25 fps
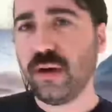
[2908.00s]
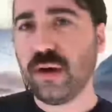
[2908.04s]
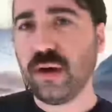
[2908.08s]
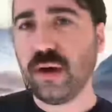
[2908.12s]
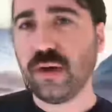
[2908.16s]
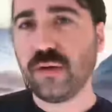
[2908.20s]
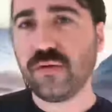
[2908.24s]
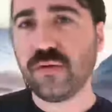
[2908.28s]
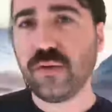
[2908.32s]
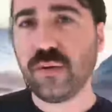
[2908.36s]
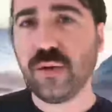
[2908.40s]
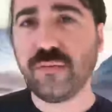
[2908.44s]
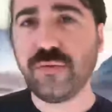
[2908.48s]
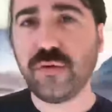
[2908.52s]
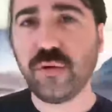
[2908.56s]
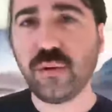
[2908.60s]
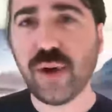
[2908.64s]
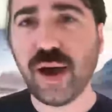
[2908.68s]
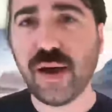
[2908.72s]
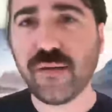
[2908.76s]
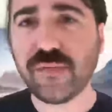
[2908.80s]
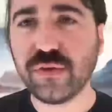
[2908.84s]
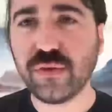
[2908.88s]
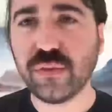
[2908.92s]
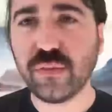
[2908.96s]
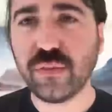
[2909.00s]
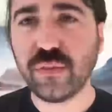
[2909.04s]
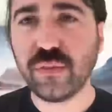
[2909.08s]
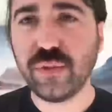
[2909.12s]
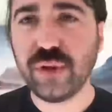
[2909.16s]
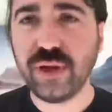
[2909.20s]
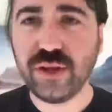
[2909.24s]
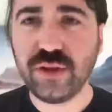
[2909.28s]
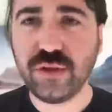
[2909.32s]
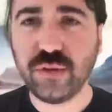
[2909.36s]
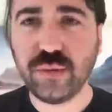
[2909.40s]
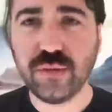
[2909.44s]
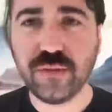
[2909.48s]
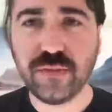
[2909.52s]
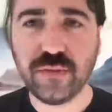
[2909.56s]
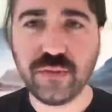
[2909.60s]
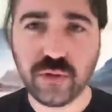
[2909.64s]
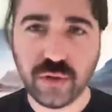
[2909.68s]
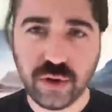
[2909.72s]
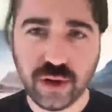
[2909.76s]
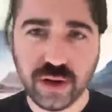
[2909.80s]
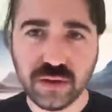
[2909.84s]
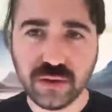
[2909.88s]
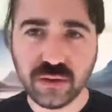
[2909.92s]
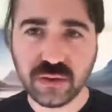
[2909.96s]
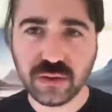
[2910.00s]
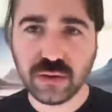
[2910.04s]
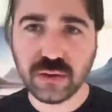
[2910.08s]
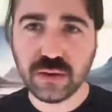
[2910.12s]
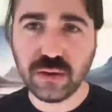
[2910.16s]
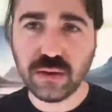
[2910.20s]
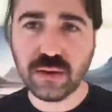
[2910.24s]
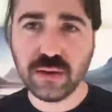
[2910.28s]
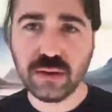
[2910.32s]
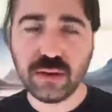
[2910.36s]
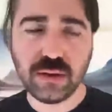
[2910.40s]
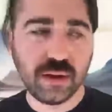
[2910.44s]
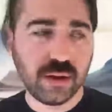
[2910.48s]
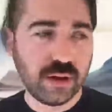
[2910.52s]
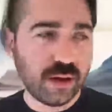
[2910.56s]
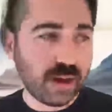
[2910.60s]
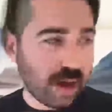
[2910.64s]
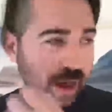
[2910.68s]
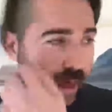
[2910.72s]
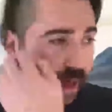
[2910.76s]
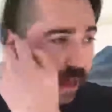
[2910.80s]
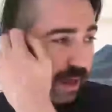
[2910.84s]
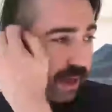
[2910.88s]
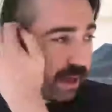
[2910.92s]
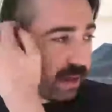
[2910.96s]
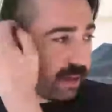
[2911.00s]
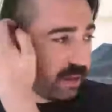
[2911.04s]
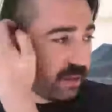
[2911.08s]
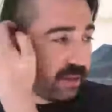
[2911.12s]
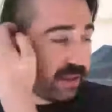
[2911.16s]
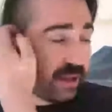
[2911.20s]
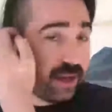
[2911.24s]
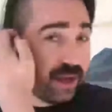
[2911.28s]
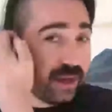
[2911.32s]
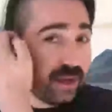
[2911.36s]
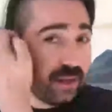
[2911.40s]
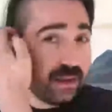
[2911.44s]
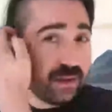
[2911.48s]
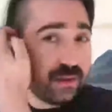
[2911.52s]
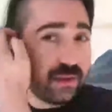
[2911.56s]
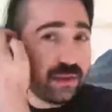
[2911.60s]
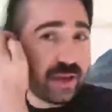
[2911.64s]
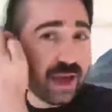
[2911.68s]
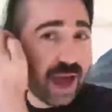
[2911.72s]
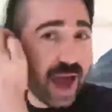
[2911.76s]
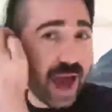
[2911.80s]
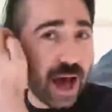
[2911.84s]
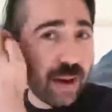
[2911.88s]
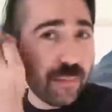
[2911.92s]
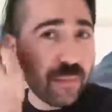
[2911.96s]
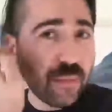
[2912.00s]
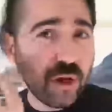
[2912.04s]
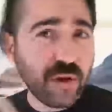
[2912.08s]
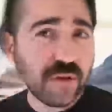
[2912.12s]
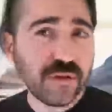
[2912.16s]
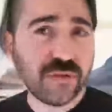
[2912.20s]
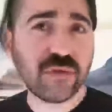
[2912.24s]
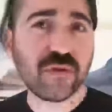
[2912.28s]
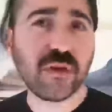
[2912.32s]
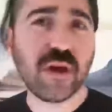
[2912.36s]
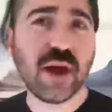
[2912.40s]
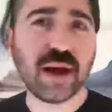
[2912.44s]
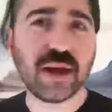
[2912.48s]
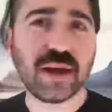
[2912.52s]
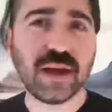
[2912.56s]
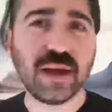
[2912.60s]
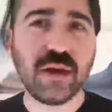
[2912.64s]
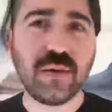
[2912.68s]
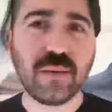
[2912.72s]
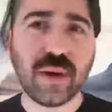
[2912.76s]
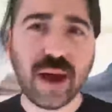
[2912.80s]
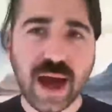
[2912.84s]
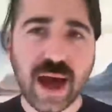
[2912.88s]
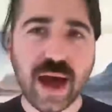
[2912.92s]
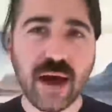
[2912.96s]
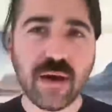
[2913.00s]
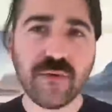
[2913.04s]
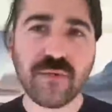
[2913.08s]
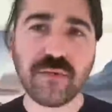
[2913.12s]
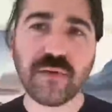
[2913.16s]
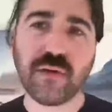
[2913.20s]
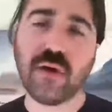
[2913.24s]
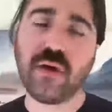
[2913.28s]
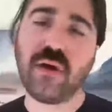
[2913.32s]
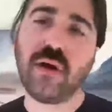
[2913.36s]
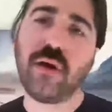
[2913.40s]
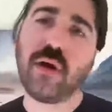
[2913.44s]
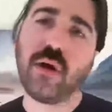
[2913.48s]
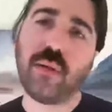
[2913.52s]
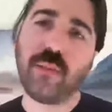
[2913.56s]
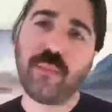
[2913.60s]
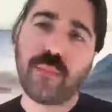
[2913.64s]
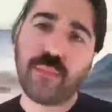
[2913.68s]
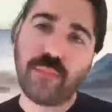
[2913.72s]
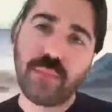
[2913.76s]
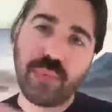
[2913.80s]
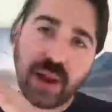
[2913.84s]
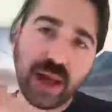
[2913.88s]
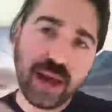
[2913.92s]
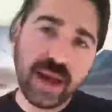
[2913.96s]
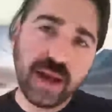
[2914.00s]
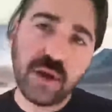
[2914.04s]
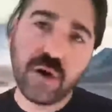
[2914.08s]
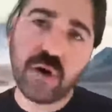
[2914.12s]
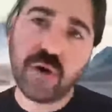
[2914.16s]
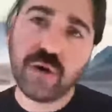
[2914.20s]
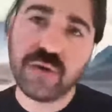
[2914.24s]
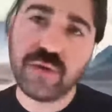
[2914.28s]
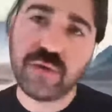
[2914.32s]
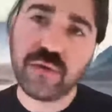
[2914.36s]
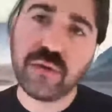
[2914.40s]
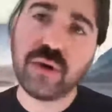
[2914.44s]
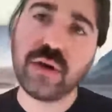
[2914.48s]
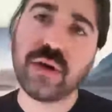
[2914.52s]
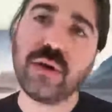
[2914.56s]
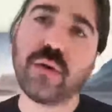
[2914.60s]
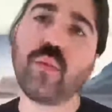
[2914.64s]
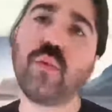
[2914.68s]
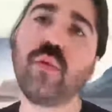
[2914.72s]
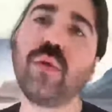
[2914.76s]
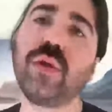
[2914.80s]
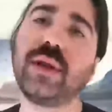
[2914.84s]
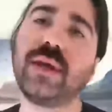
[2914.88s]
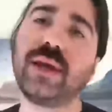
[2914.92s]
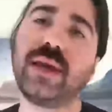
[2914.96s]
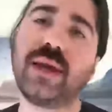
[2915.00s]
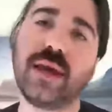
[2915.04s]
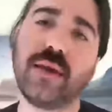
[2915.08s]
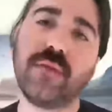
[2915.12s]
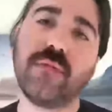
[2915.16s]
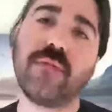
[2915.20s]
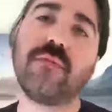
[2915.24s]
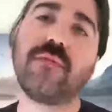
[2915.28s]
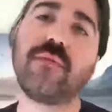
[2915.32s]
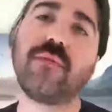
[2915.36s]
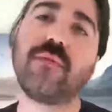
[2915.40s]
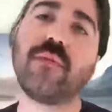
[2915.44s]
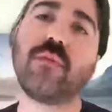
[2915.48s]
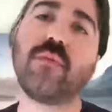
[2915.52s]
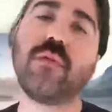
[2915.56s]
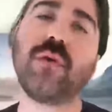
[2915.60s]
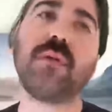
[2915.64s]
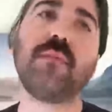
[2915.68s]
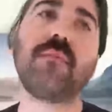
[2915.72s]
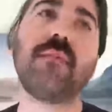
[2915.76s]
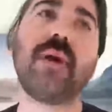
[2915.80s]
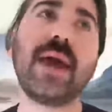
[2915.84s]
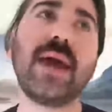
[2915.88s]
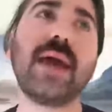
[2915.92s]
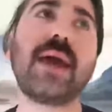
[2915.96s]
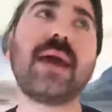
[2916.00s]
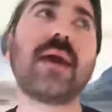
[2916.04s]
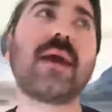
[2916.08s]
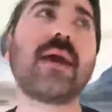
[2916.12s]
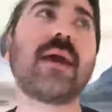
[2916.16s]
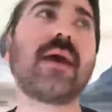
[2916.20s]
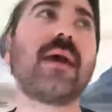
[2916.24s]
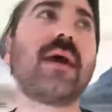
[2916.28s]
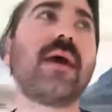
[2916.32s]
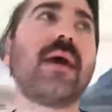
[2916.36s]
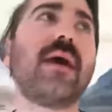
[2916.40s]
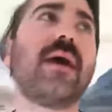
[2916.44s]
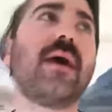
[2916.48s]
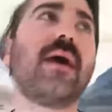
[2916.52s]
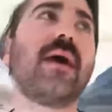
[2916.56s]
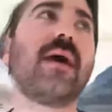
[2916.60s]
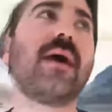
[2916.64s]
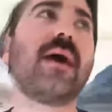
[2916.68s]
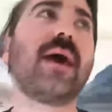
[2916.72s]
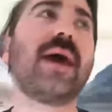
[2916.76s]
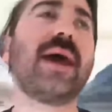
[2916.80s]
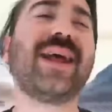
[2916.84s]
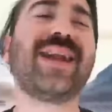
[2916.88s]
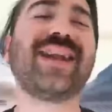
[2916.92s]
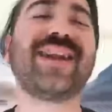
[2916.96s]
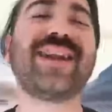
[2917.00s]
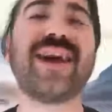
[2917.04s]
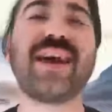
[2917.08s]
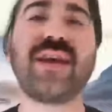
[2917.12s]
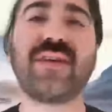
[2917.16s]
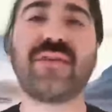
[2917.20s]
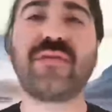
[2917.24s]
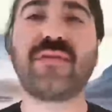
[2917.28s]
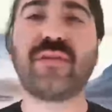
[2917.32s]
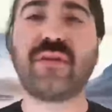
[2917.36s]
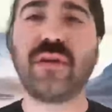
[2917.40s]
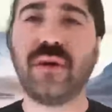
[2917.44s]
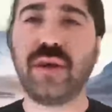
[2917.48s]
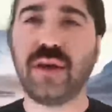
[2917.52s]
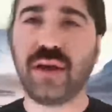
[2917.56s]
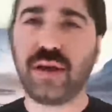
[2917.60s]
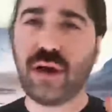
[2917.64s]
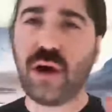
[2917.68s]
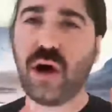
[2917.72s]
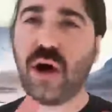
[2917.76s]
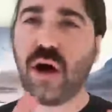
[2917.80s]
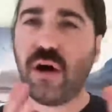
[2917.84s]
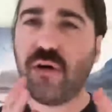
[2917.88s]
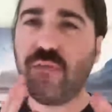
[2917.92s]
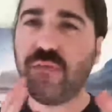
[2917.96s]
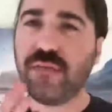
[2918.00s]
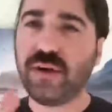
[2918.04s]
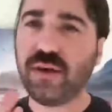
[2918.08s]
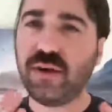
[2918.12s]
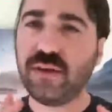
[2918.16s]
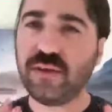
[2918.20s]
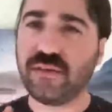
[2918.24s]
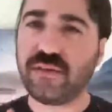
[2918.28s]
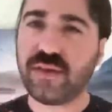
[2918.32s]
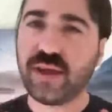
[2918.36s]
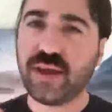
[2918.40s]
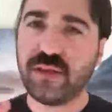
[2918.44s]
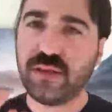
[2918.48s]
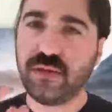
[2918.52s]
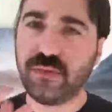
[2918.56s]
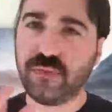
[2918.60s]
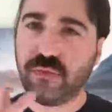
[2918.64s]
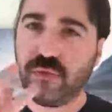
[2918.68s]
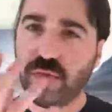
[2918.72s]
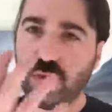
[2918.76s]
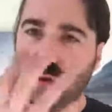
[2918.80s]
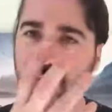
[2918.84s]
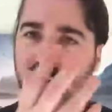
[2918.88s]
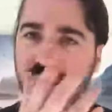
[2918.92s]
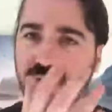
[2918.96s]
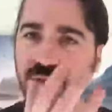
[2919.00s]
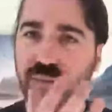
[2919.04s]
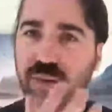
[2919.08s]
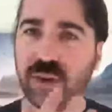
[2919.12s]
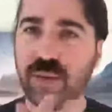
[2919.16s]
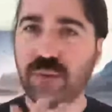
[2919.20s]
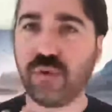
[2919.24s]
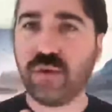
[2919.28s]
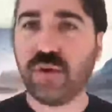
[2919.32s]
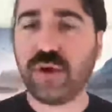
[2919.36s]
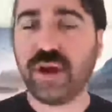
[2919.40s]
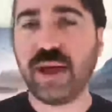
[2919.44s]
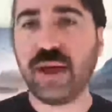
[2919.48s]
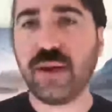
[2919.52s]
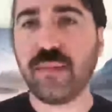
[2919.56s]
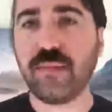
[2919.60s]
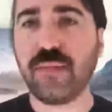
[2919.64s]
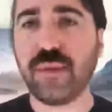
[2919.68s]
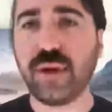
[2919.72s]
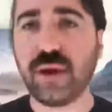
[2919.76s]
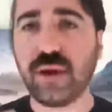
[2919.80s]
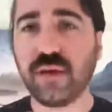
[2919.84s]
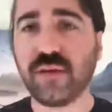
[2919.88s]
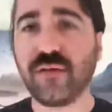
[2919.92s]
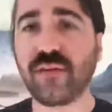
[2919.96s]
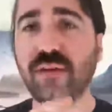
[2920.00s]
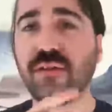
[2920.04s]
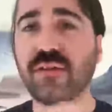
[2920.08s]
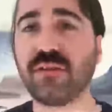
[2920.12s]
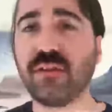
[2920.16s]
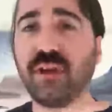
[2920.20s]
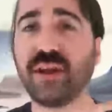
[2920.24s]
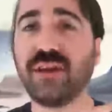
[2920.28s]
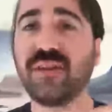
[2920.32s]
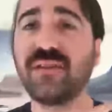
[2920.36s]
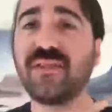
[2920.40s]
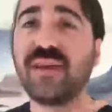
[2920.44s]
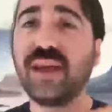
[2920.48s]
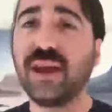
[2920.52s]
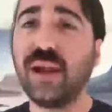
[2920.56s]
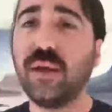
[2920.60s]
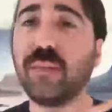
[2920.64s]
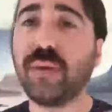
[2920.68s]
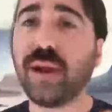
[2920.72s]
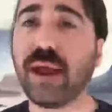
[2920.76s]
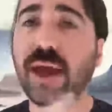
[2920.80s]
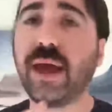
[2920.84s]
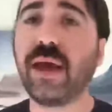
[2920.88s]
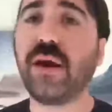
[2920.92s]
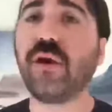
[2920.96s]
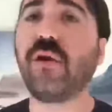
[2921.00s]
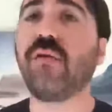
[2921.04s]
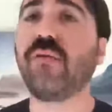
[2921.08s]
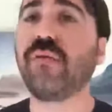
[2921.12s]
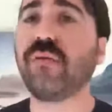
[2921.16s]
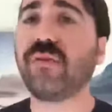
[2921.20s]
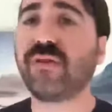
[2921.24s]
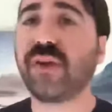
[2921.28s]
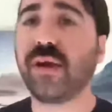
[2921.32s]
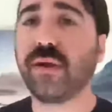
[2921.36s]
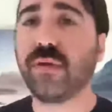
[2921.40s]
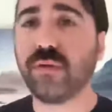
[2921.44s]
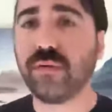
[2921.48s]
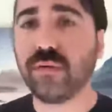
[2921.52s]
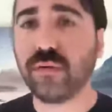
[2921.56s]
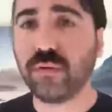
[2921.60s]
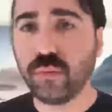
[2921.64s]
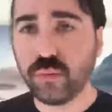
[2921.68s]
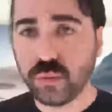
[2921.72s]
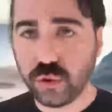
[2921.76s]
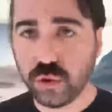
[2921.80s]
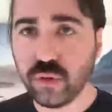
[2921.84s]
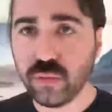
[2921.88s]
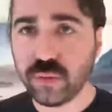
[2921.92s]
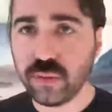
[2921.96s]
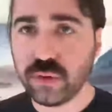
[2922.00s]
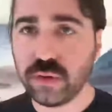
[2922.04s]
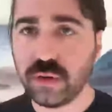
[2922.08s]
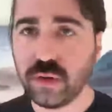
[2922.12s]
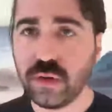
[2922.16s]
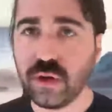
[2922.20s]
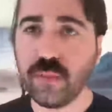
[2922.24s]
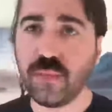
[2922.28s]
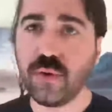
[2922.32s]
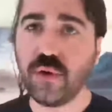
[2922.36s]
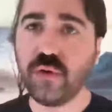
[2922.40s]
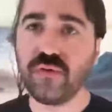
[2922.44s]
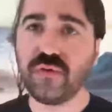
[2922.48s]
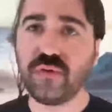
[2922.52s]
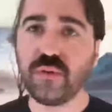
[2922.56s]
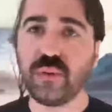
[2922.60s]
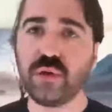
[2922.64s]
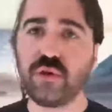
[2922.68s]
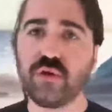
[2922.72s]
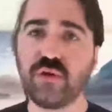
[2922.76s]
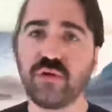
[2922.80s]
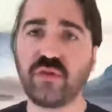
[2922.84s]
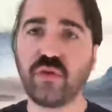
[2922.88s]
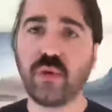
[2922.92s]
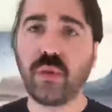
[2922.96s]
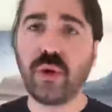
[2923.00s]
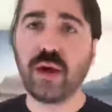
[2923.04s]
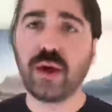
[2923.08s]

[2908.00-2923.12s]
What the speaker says: So if you have to redo a voice, the Atmos track that you have played under it will make it less like obvious that the voice has been put in, because it's like still playing over the sound of the room, opposed to it just